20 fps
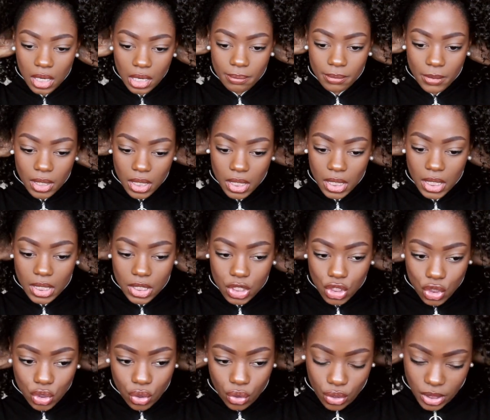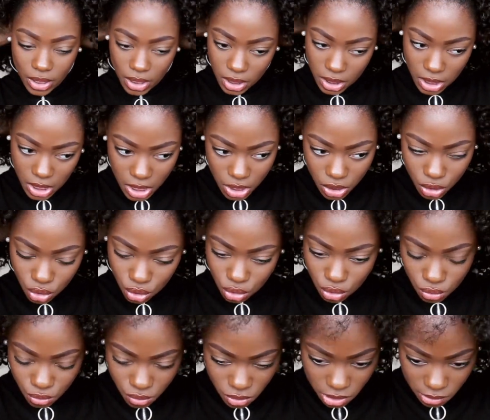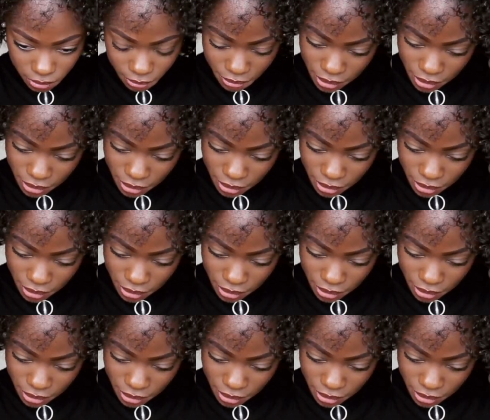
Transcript: I'm gonna insert it into the